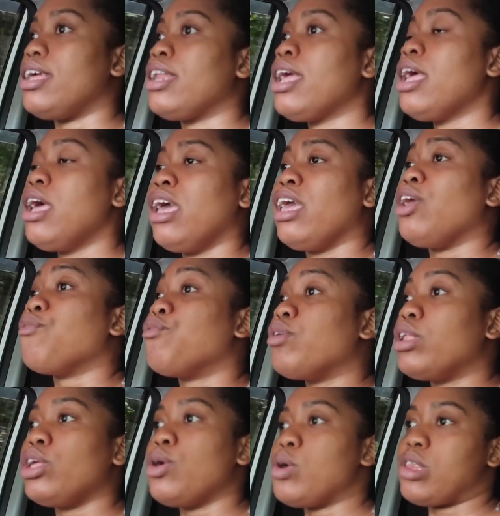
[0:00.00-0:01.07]
it. It
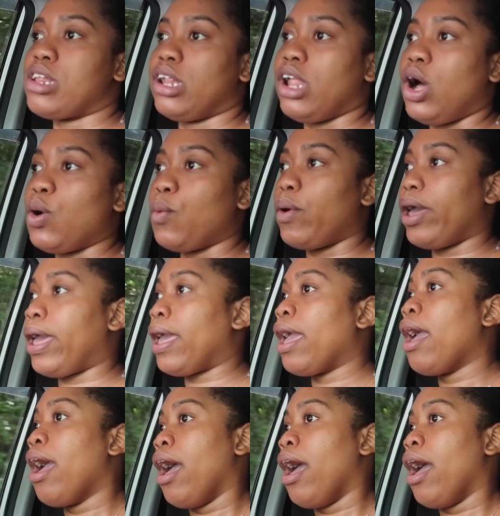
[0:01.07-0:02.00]
really goes a long way.